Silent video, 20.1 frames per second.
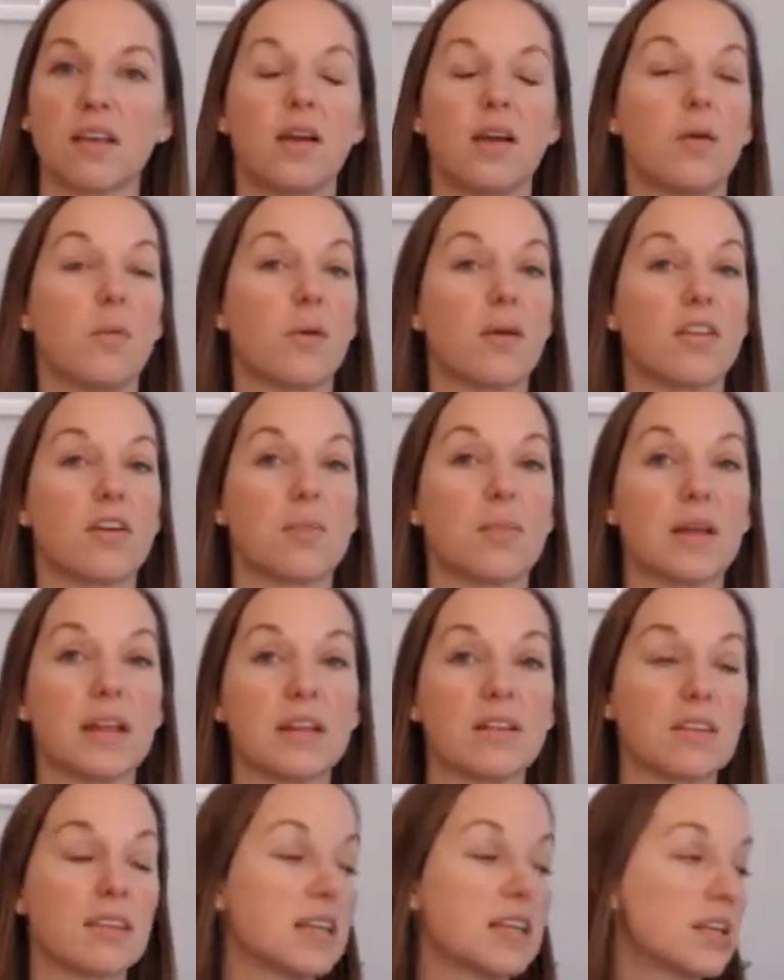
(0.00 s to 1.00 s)
whether it be
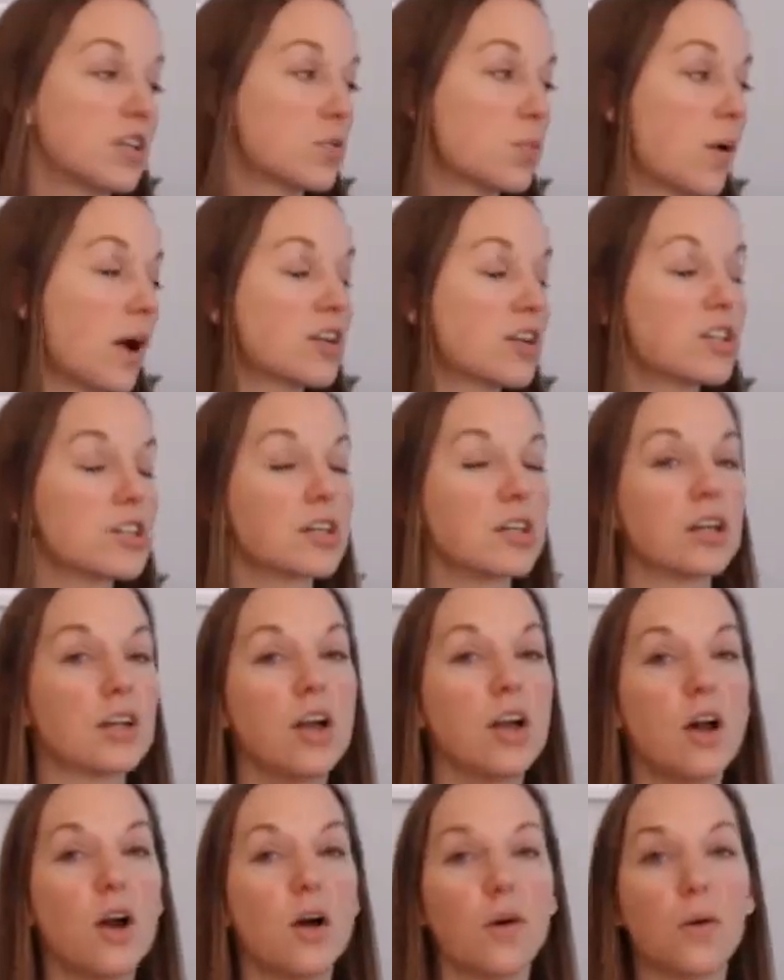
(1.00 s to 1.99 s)
into the dishwasher
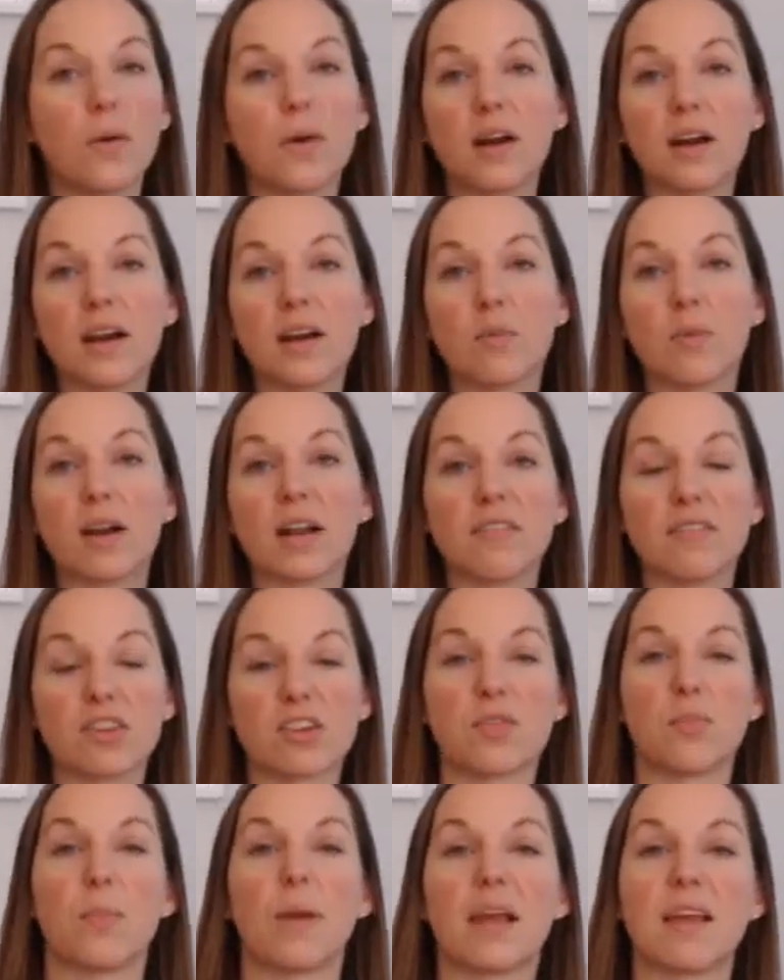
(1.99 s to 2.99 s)
or whatever
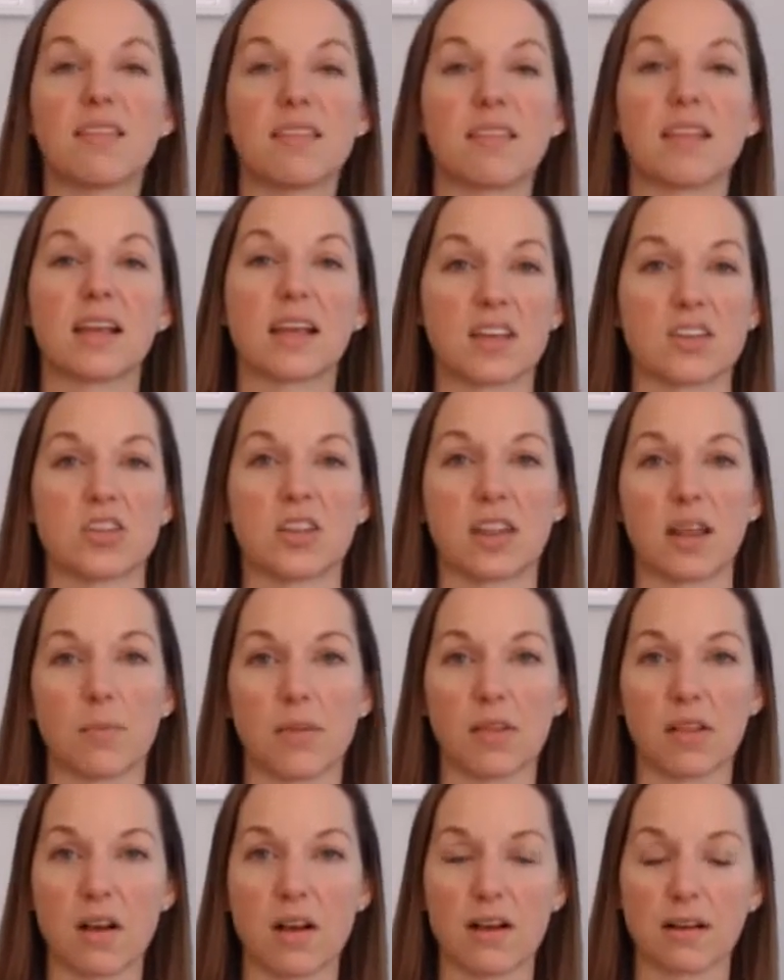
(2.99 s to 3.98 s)
space in the kitchen they
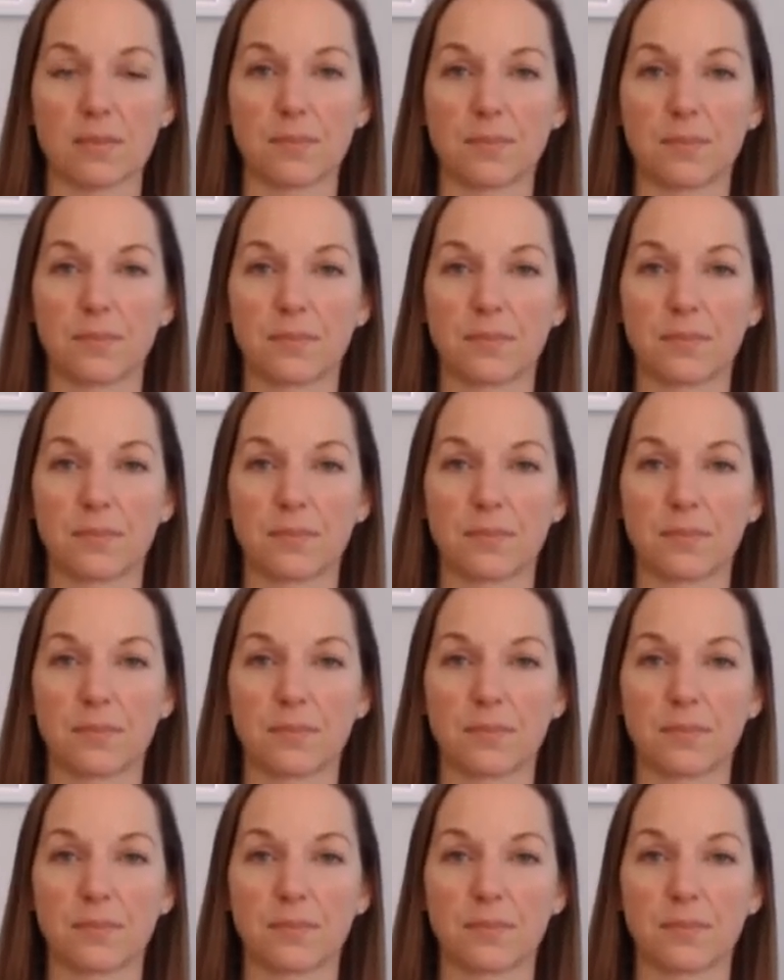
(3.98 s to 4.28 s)
belong.